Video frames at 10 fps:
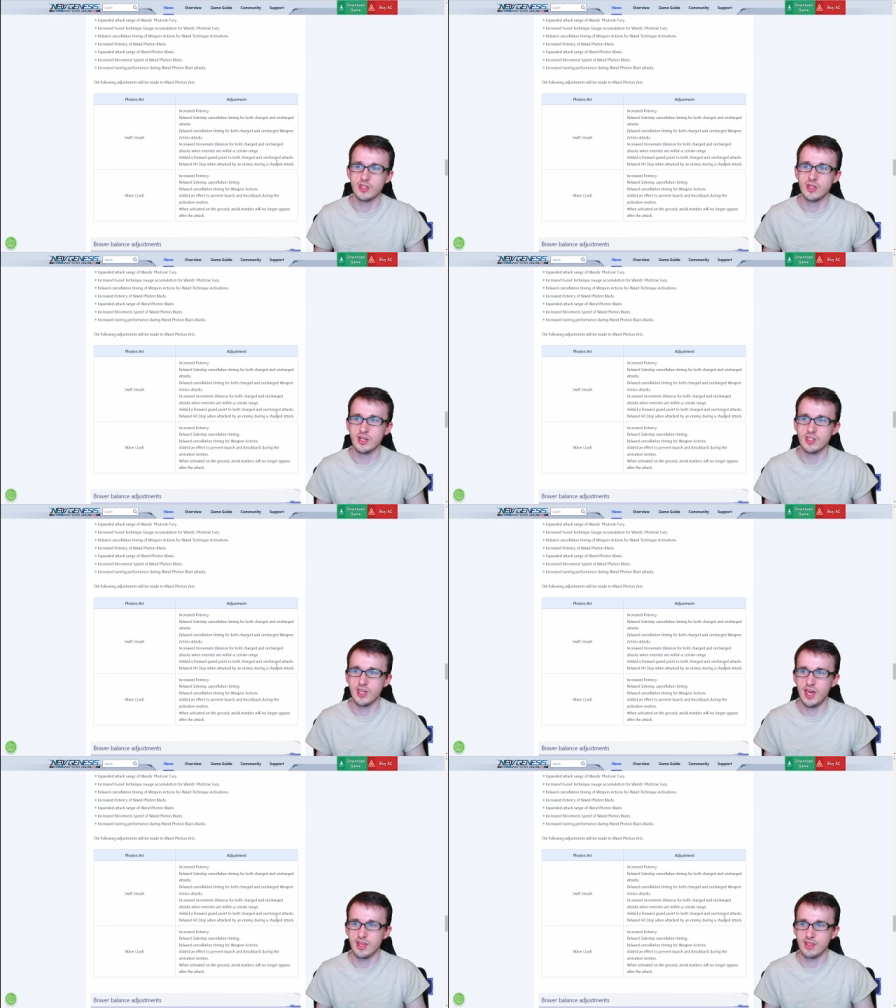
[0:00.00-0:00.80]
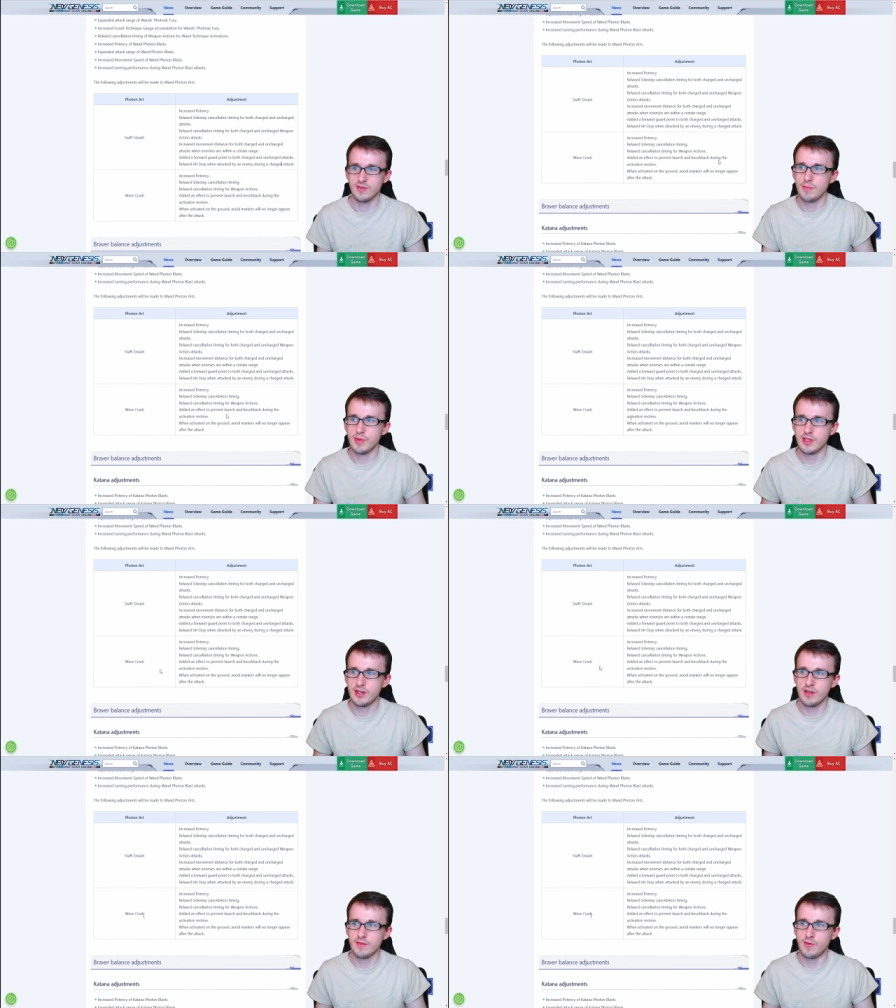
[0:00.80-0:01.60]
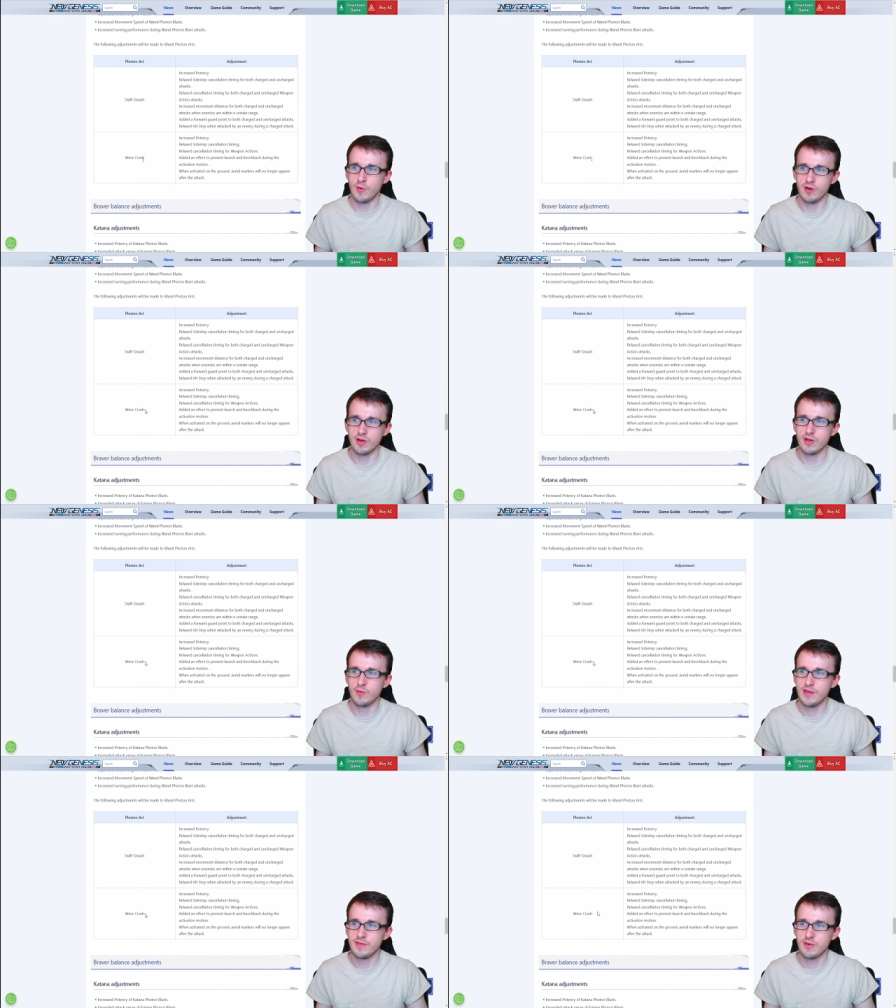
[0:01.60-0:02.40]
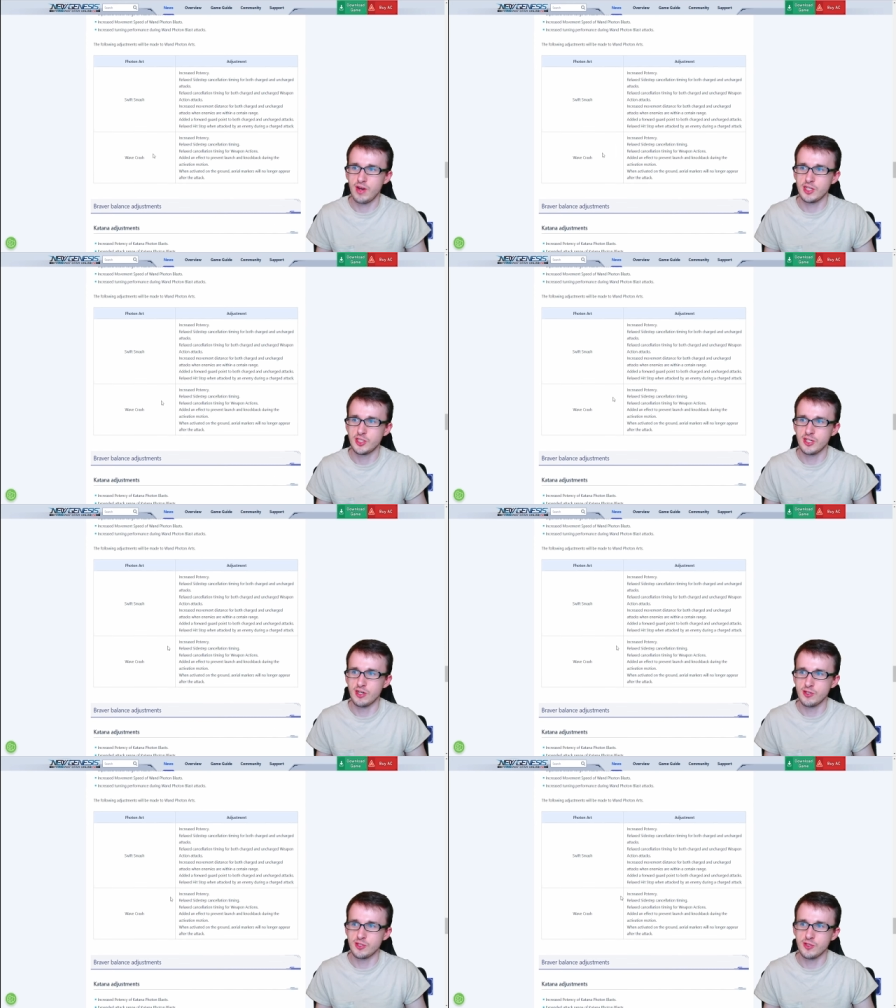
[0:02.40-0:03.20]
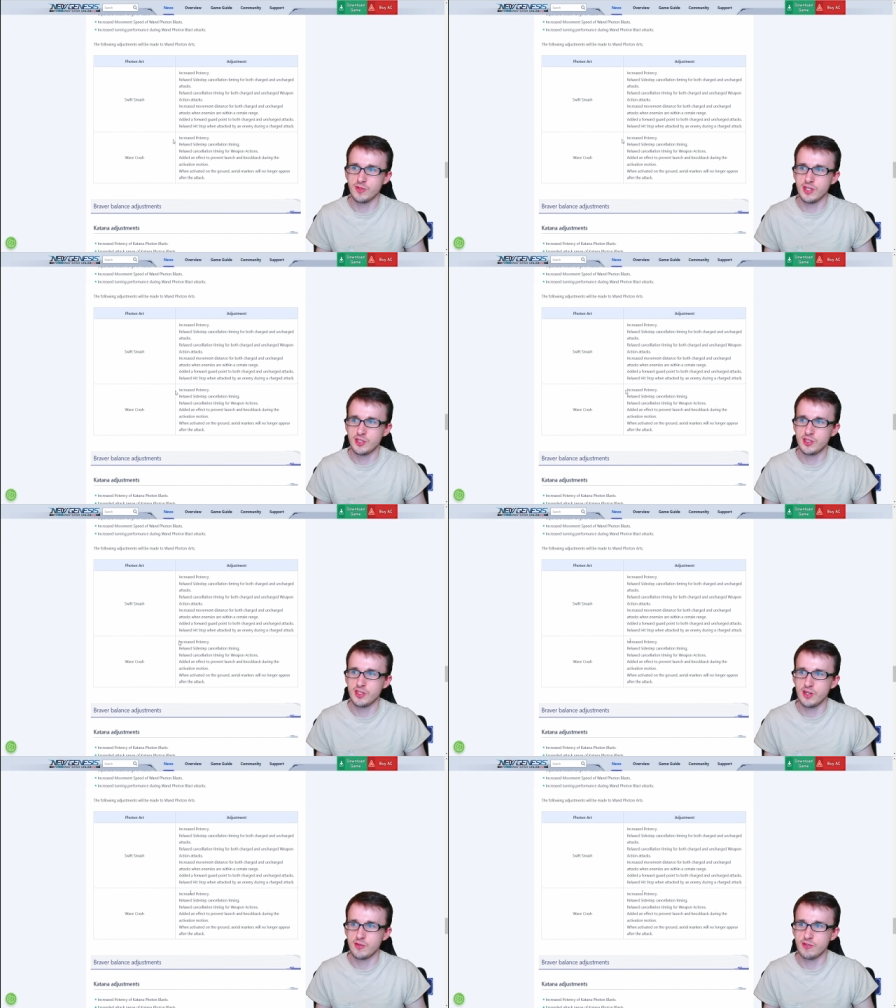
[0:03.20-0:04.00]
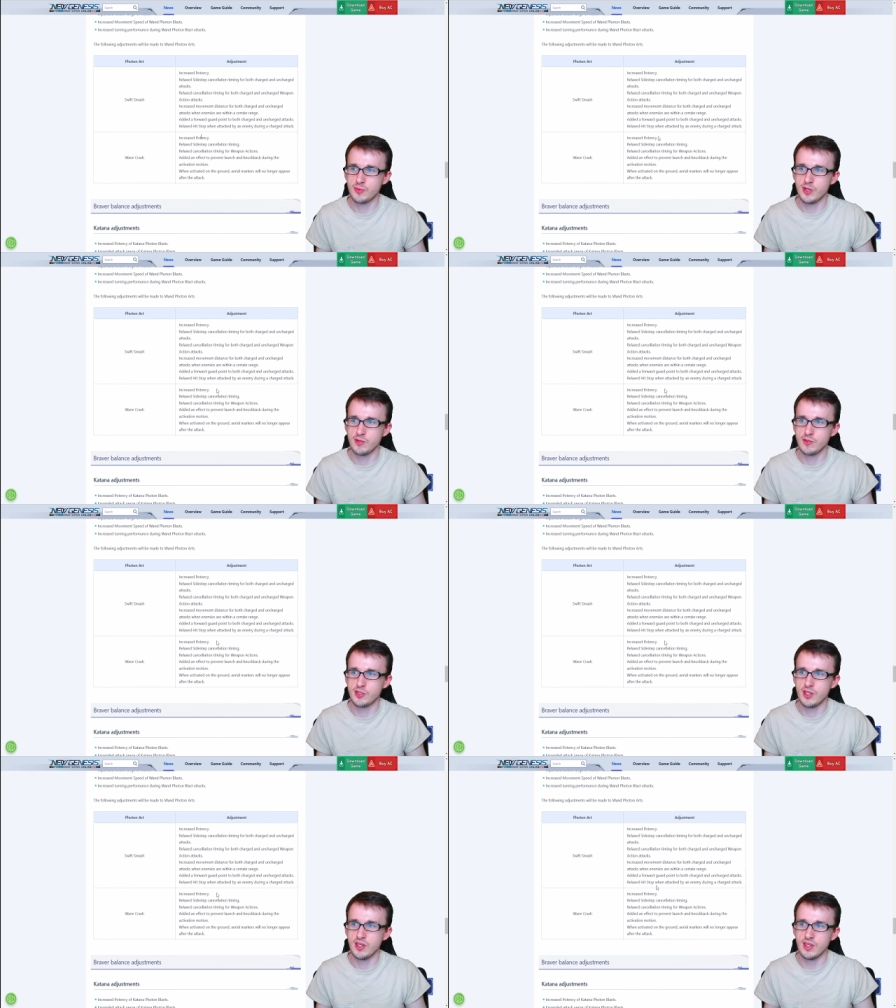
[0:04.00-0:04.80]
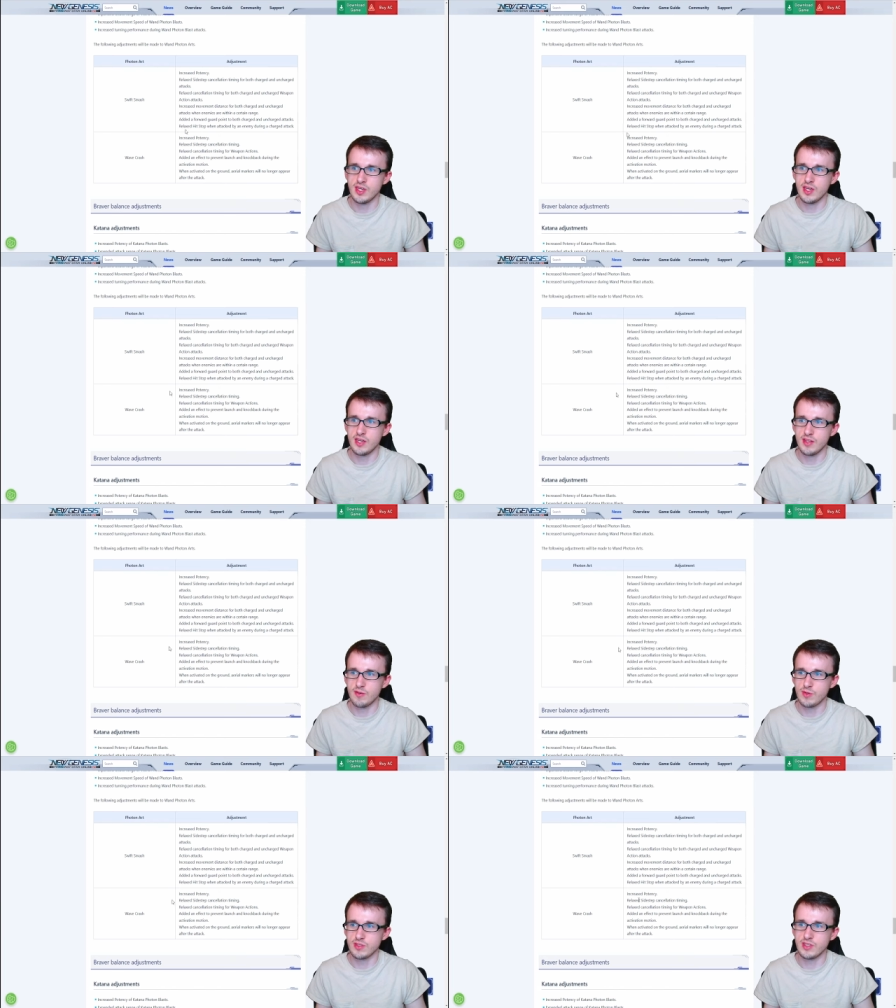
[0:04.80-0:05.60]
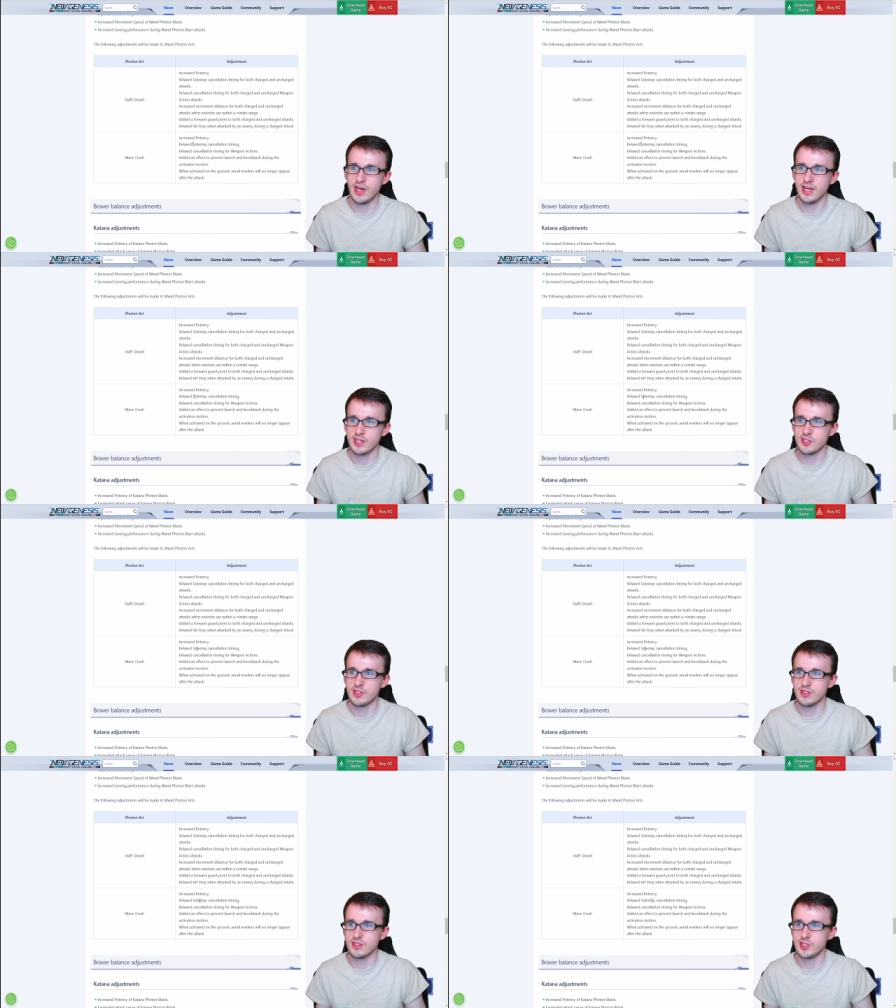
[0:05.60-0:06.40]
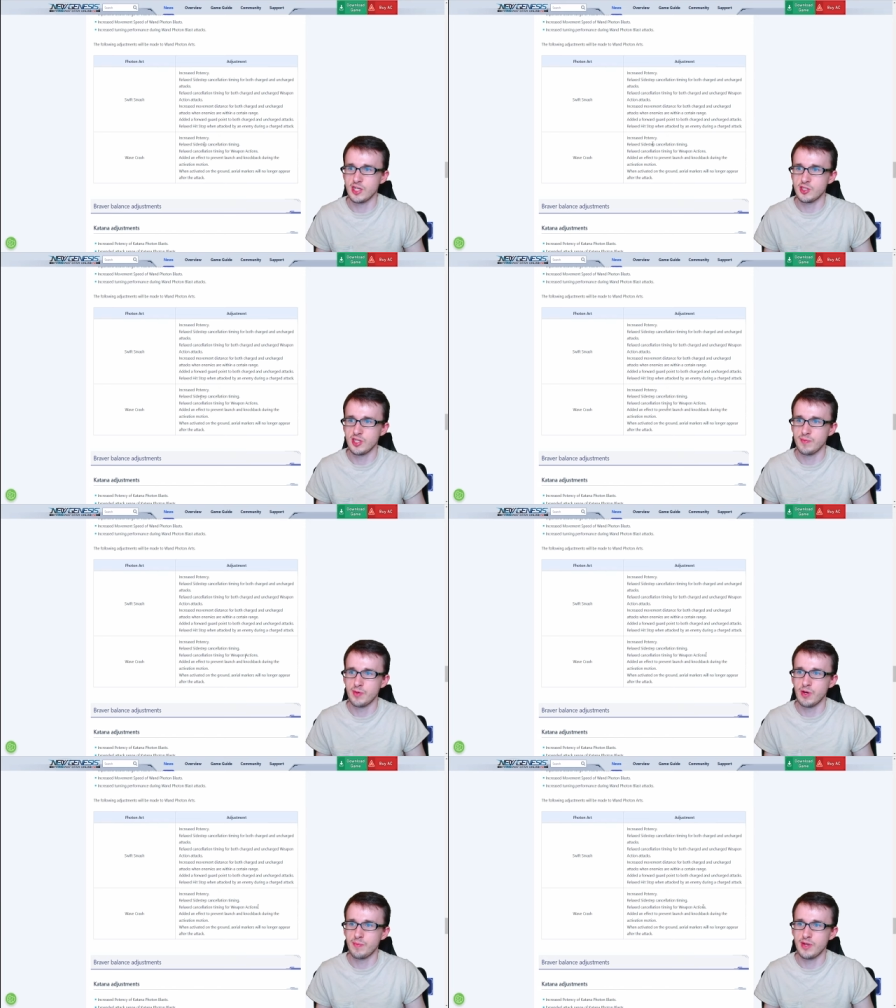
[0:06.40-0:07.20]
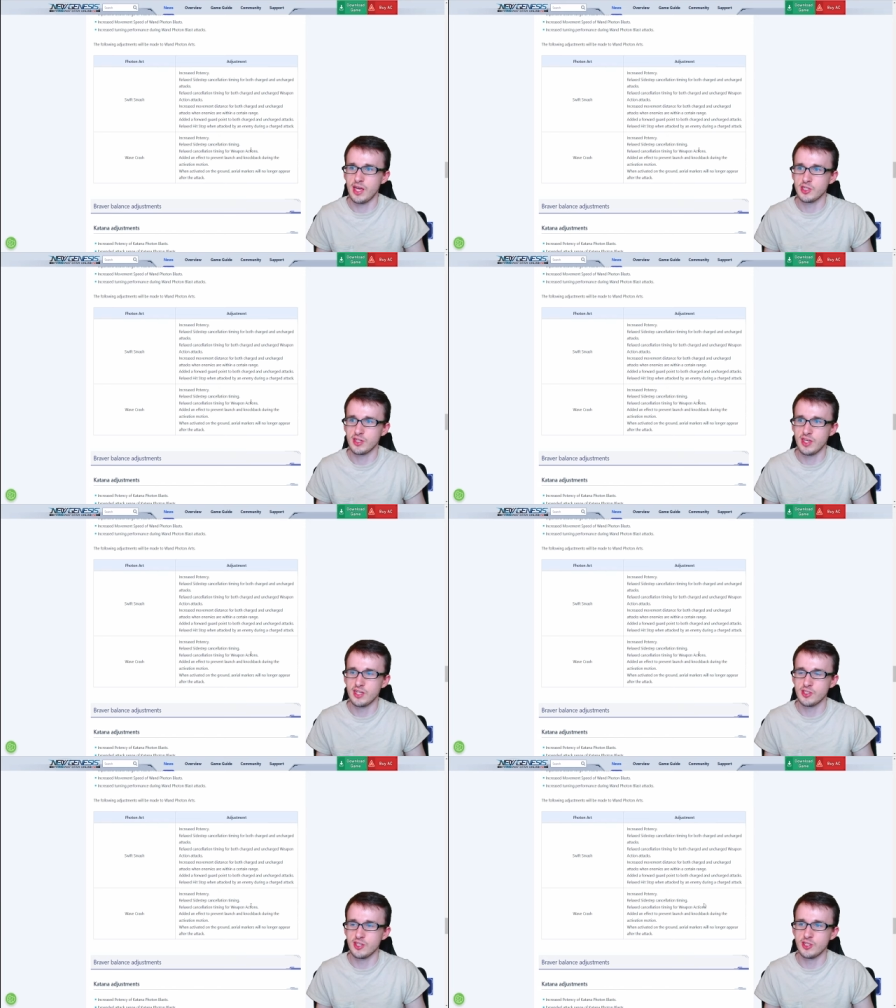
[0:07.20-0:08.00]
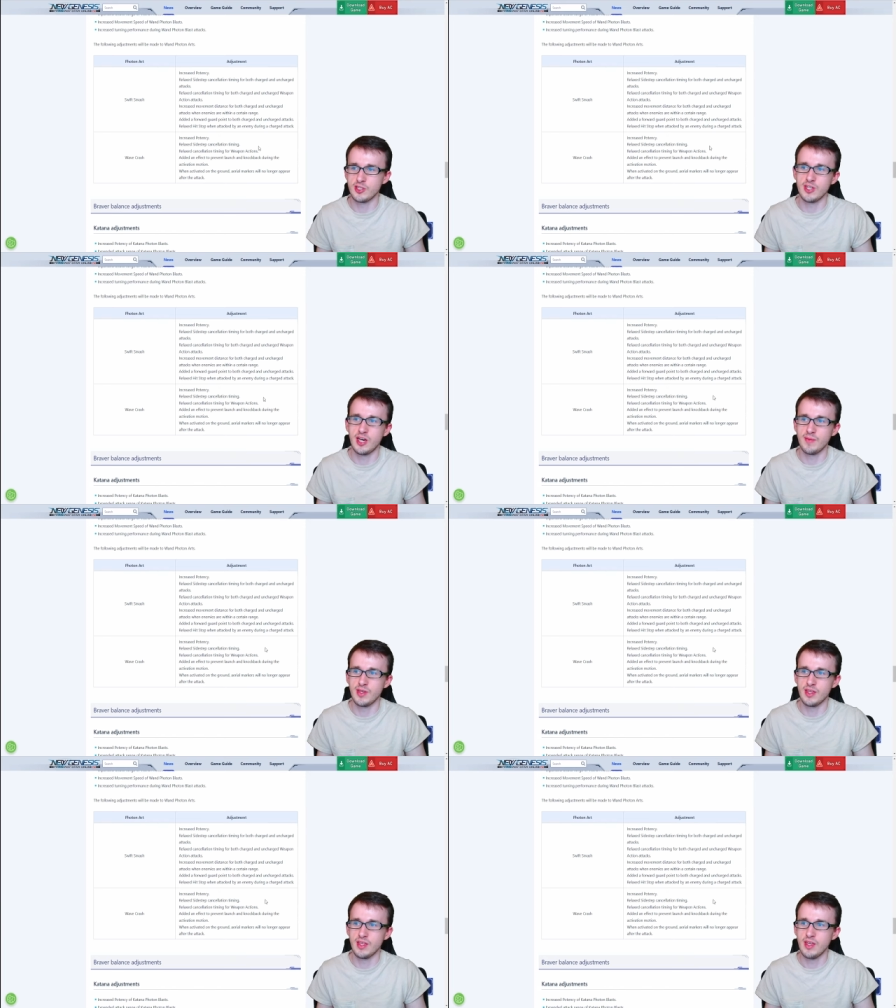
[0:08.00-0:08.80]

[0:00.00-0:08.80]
attack. But then for Wave Crash, it also gets increased potency and then relaxed sidestep and weapon action cancellation timing.